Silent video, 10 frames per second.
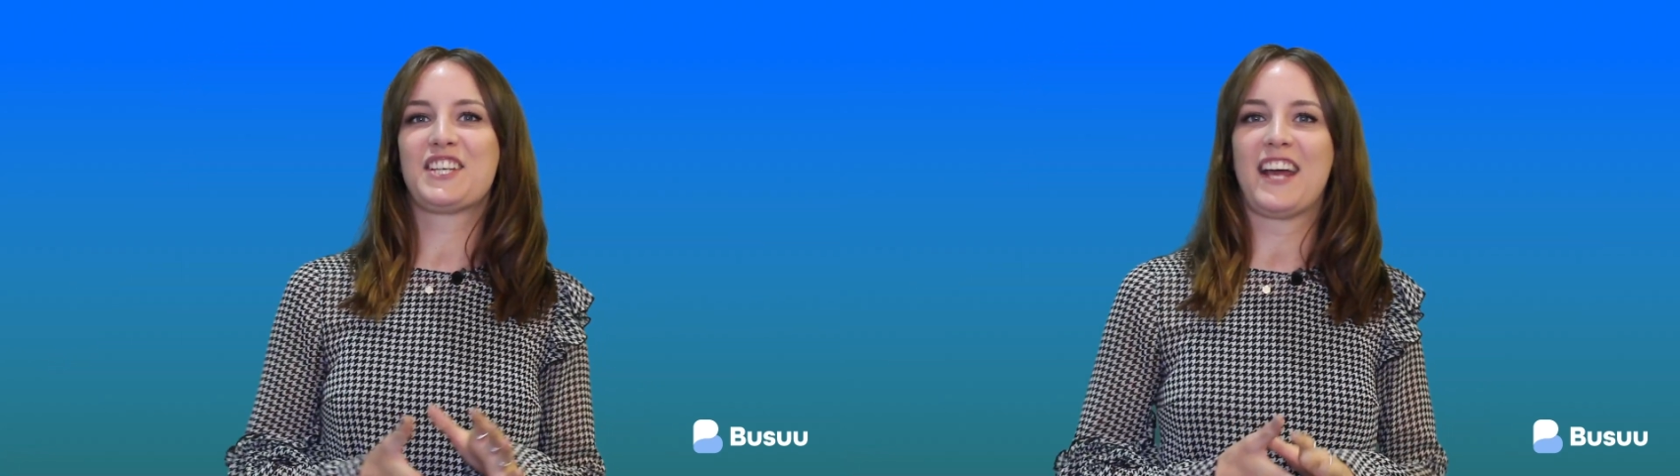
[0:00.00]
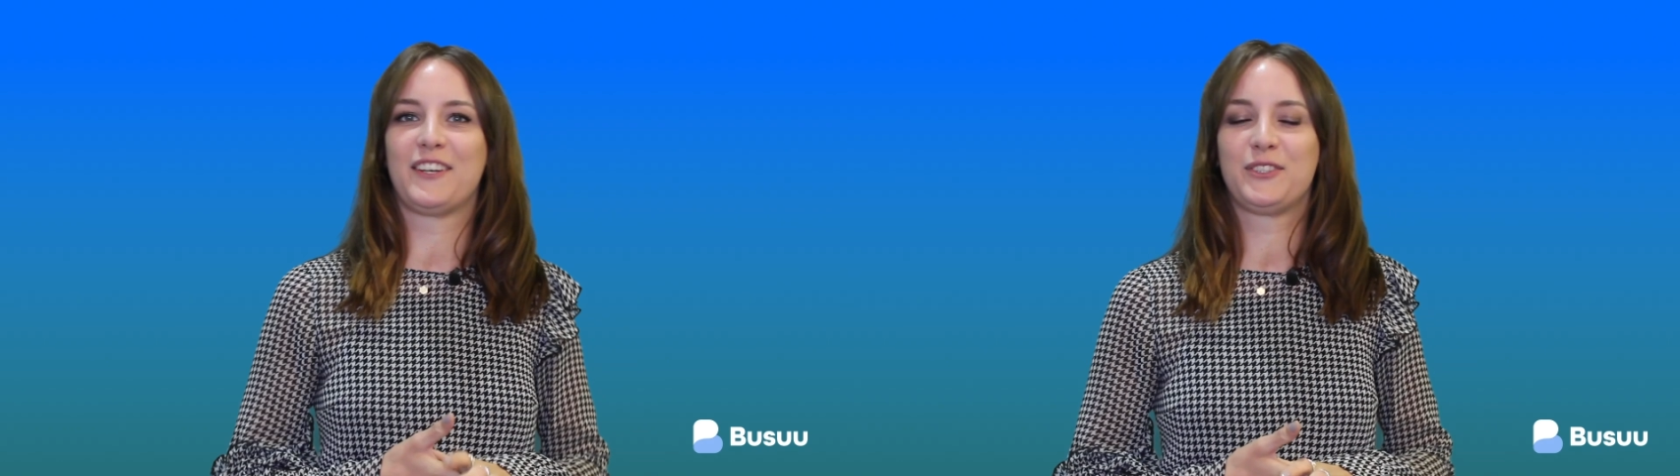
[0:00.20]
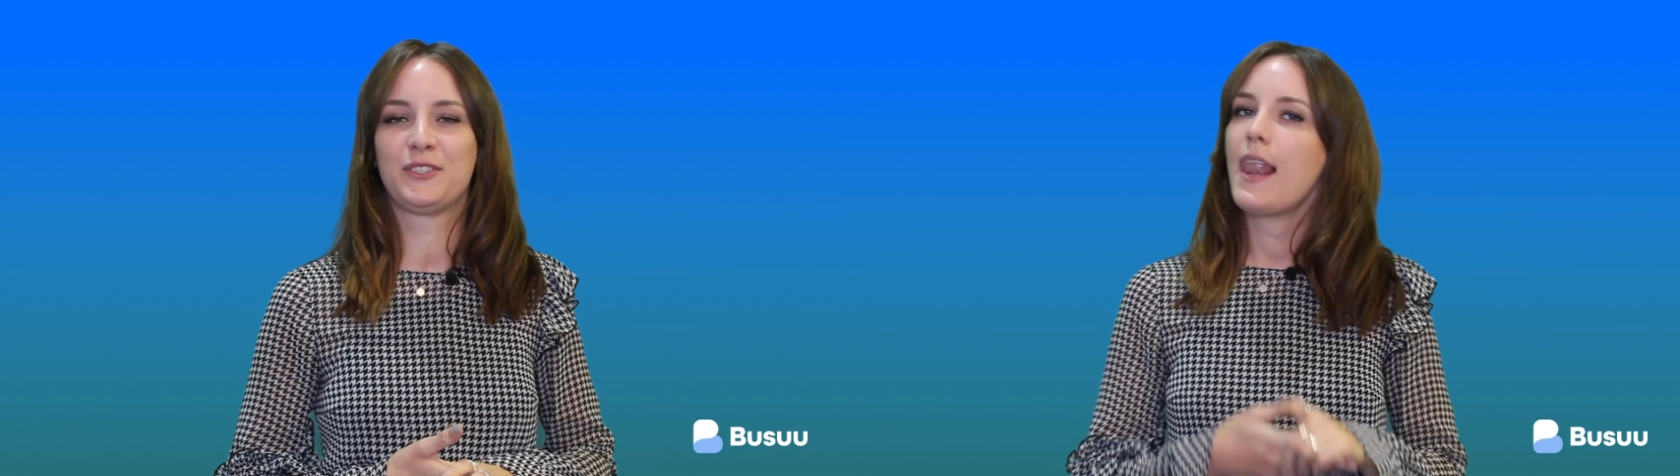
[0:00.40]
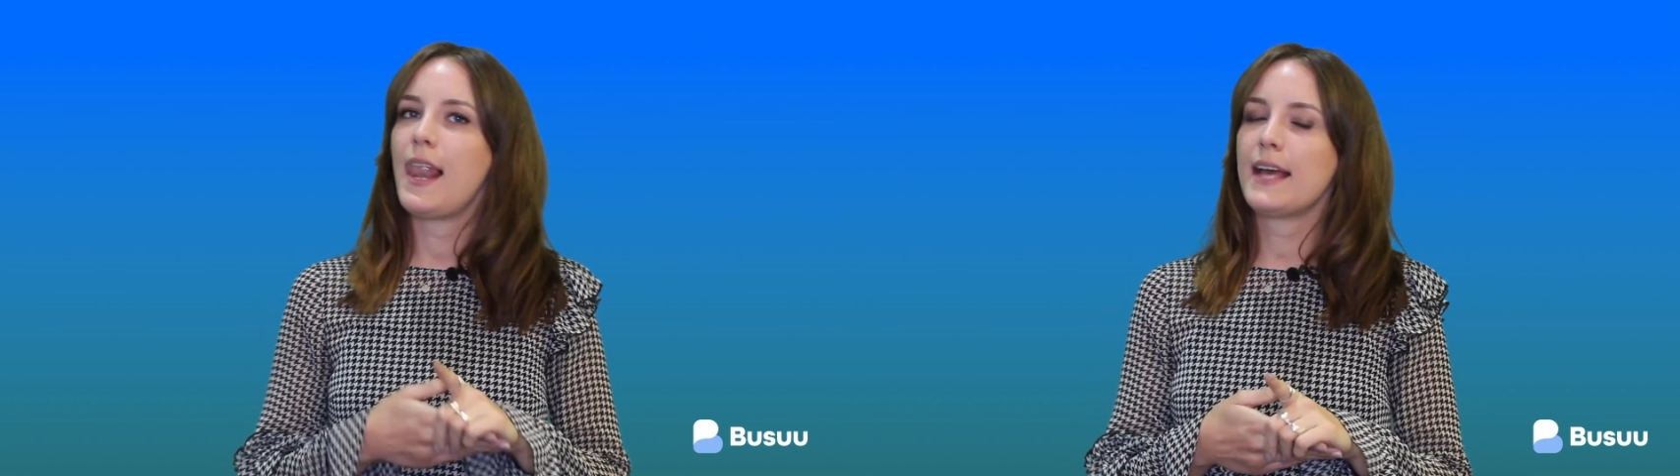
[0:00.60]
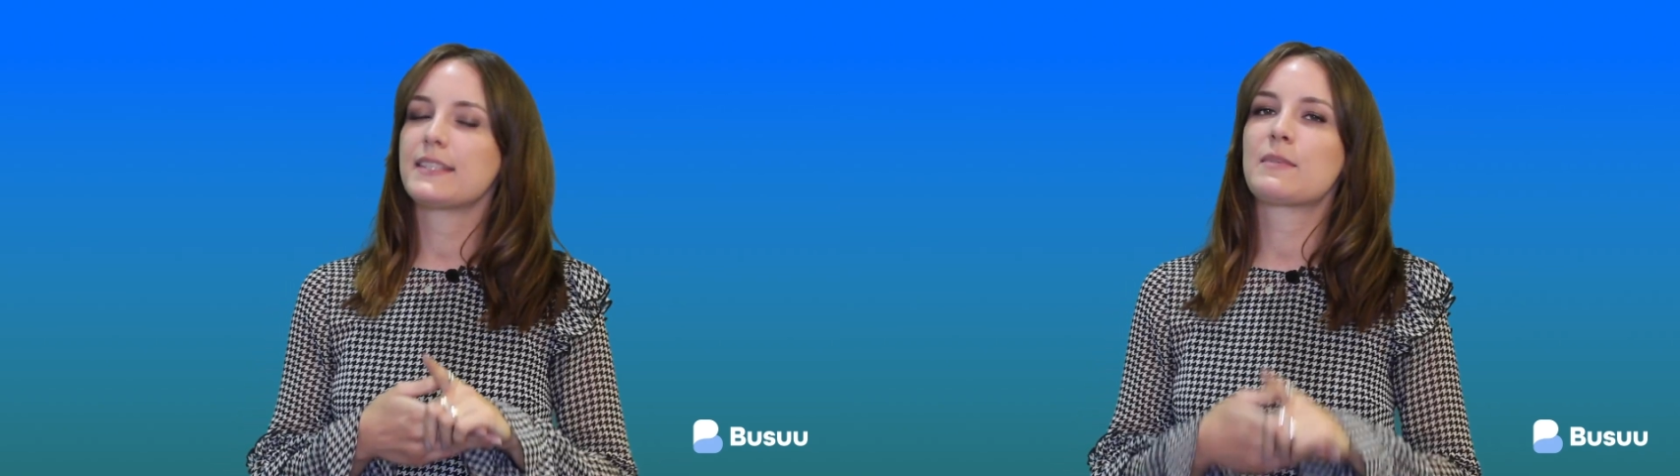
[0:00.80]
channel.
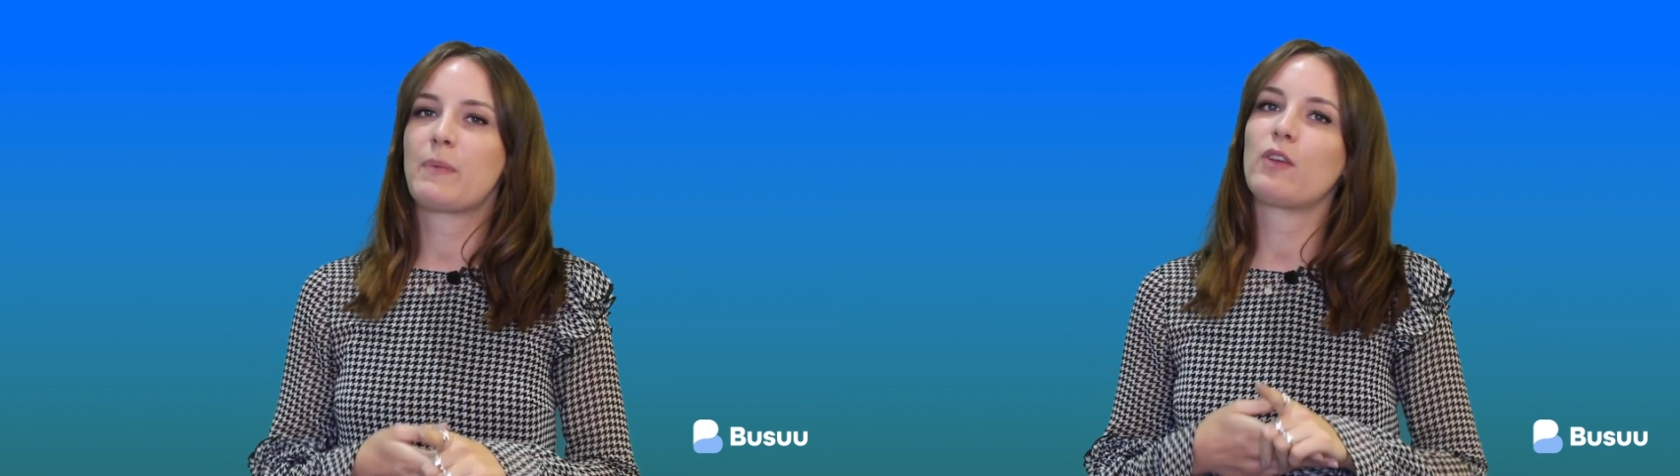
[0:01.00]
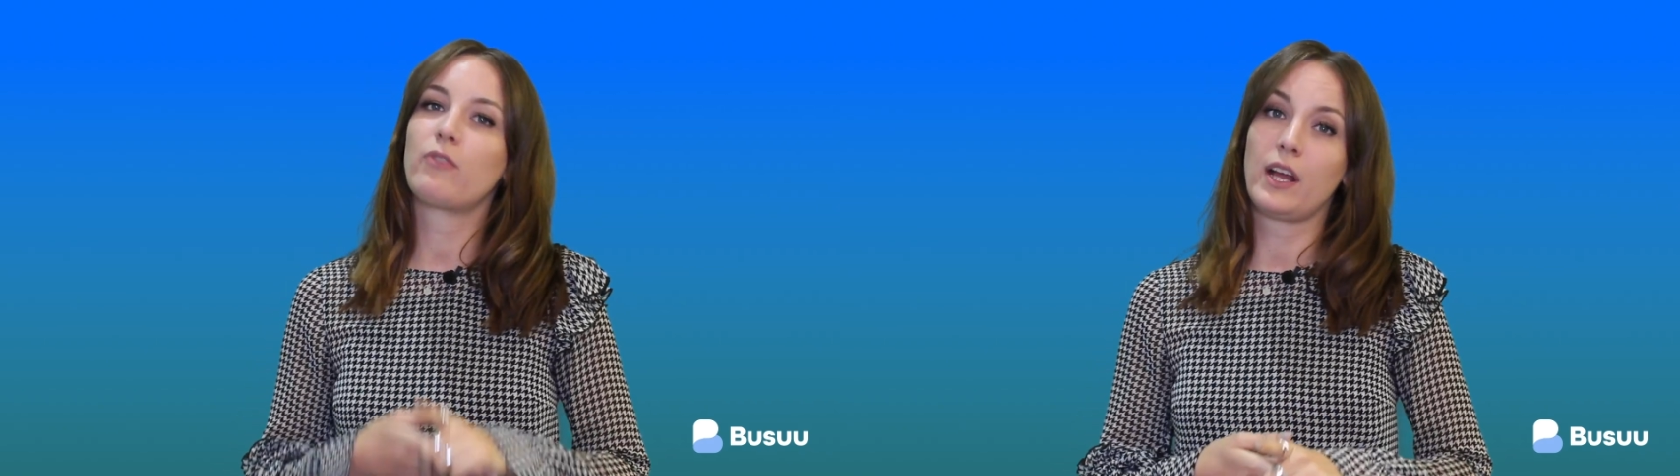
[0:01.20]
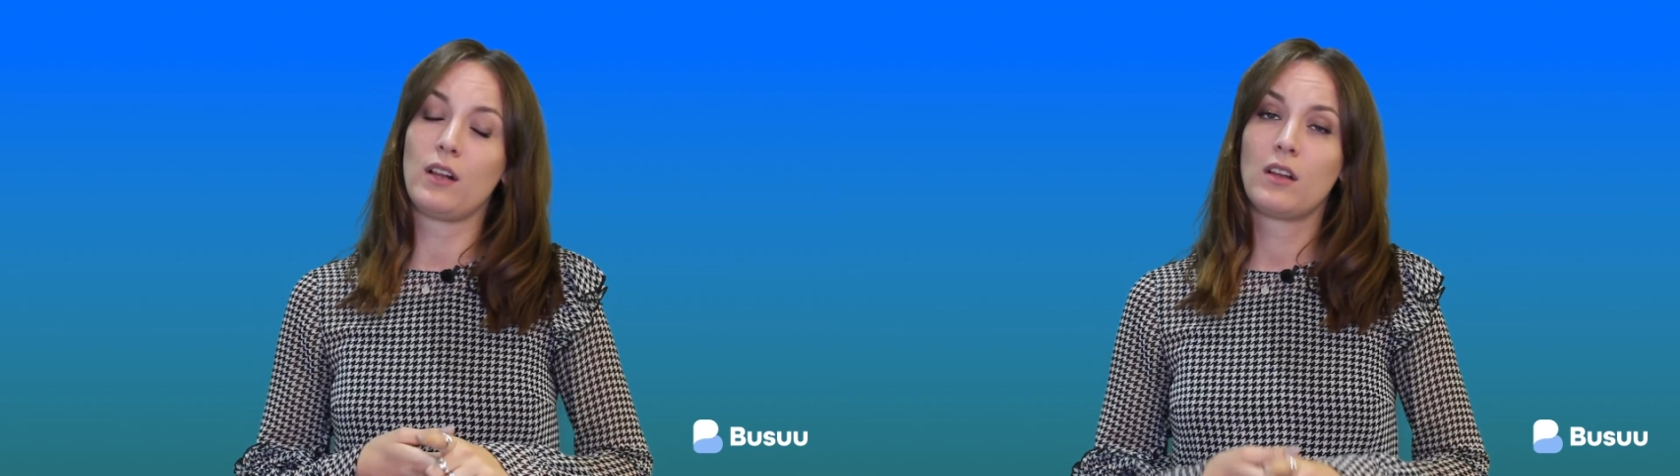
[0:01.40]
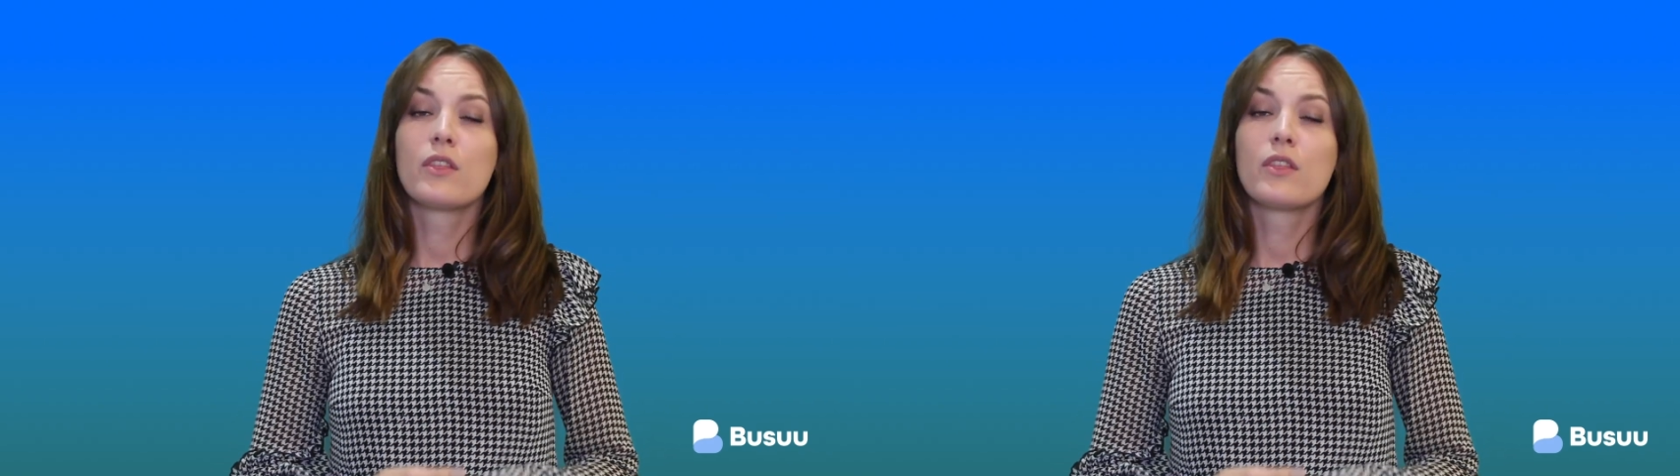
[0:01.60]
Let's be real,